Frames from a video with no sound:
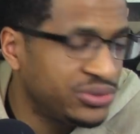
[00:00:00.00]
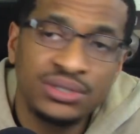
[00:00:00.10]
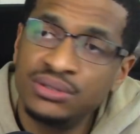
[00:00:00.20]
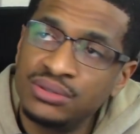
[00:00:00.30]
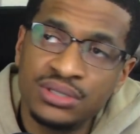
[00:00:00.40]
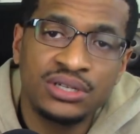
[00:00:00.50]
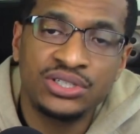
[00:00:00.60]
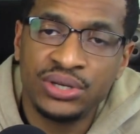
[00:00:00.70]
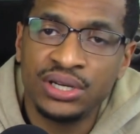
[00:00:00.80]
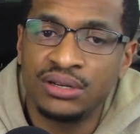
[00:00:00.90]
It was a good
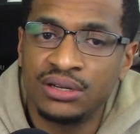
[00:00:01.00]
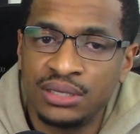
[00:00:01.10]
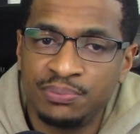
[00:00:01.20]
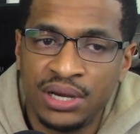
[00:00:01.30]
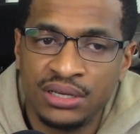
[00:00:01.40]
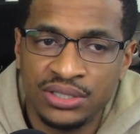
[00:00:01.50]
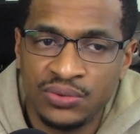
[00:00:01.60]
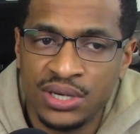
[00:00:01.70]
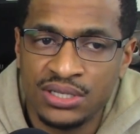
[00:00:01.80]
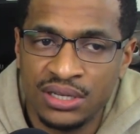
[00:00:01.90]
trailer. I probably should have
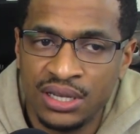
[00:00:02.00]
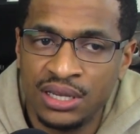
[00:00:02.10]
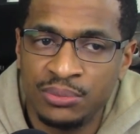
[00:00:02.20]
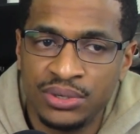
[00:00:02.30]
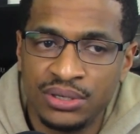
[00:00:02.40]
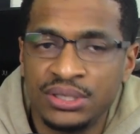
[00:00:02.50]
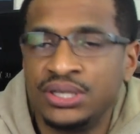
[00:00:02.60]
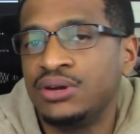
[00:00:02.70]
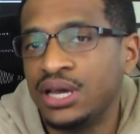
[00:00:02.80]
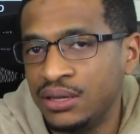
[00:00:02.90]
watched it again, but you
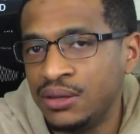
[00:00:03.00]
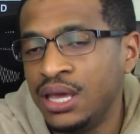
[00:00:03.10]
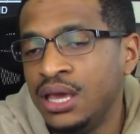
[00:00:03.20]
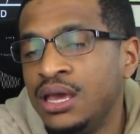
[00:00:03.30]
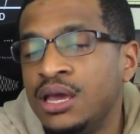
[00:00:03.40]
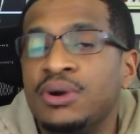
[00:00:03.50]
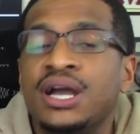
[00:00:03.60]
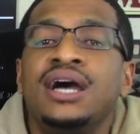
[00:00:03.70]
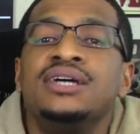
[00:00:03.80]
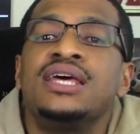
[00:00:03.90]
know, hey. But
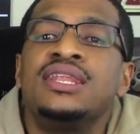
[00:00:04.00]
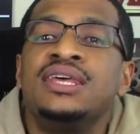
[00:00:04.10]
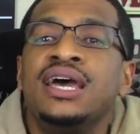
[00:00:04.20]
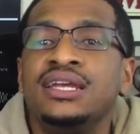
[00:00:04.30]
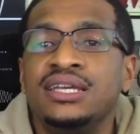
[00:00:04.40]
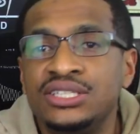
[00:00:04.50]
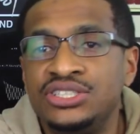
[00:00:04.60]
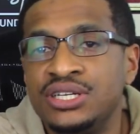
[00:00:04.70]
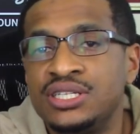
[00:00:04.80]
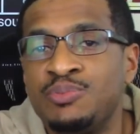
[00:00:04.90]
guys, that is
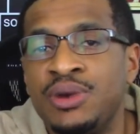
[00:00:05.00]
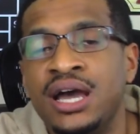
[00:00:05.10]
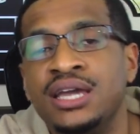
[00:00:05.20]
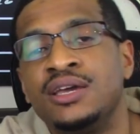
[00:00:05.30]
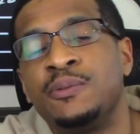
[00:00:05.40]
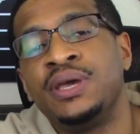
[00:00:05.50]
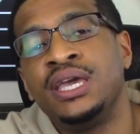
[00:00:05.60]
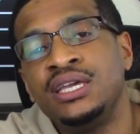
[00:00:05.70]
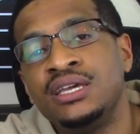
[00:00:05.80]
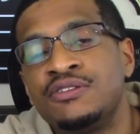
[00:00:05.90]
just my
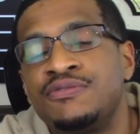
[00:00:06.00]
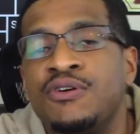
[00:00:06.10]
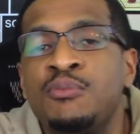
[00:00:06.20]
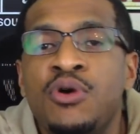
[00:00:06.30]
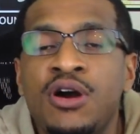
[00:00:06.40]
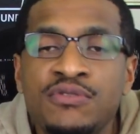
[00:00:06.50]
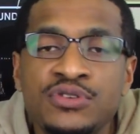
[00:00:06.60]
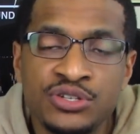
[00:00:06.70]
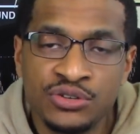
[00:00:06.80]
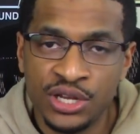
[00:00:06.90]
opinion for Marvel
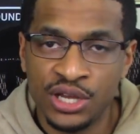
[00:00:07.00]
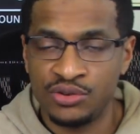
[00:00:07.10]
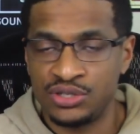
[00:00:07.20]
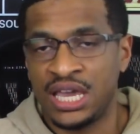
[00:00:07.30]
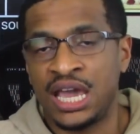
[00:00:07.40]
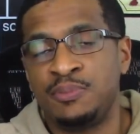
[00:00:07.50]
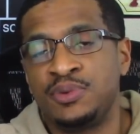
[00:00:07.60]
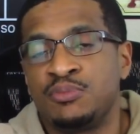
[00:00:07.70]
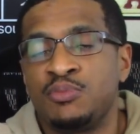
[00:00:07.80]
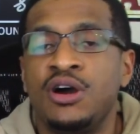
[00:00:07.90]
Studios
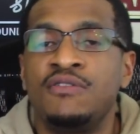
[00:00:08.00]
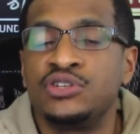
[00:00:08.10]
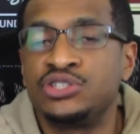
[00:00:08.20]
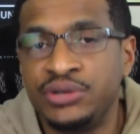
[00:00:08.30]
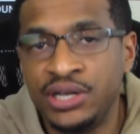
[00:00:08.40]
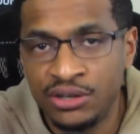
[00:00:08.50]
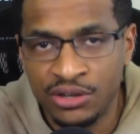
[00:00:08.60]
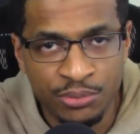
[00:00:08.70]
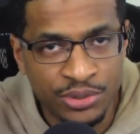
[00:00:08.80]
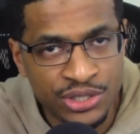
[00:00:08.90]
Captain Marvel trailer
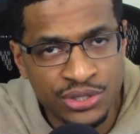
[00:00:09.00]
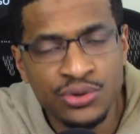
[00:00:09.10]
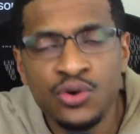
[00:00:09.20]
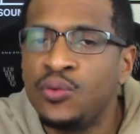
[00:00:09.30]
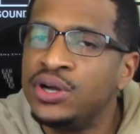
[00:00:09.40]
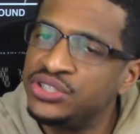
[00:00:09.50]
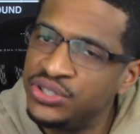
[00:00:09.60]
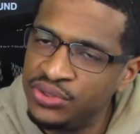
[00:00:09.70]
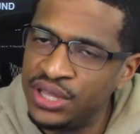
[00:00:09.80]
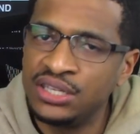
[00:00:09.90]
number two. What did
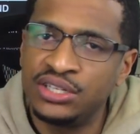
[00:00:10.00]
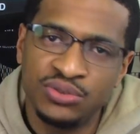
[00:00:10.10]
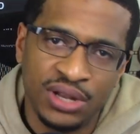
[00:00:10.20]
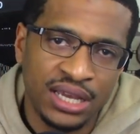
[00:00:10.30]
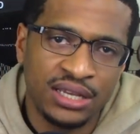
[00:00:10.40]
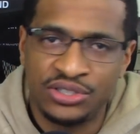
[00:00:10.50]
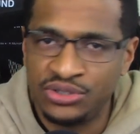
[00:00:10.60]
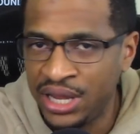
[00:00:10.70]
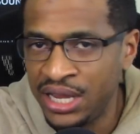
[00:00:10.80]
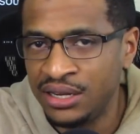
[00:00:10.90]
you think? Did you like it? Did you
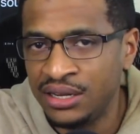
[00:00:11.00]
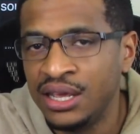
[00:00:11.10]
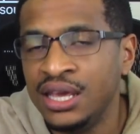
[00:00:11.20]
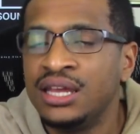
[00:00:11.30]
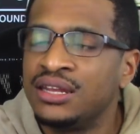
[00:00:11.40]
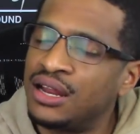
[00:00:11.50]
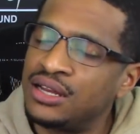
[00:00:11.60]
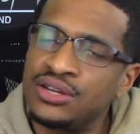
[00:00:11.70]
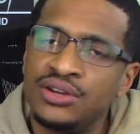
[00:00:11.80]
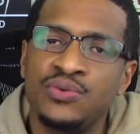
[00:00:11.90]
hate it? Did I
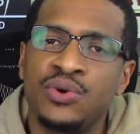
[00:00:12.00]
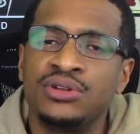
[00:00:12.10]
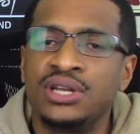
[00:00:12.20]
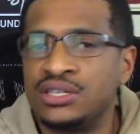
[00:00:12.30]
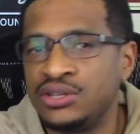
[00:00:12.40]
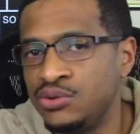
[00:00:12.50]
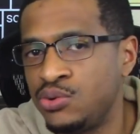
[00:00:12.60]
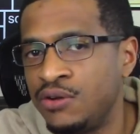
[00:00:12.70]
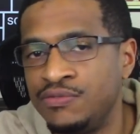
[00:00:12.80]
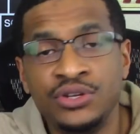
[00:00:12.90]
turn you on? Did I turn you off?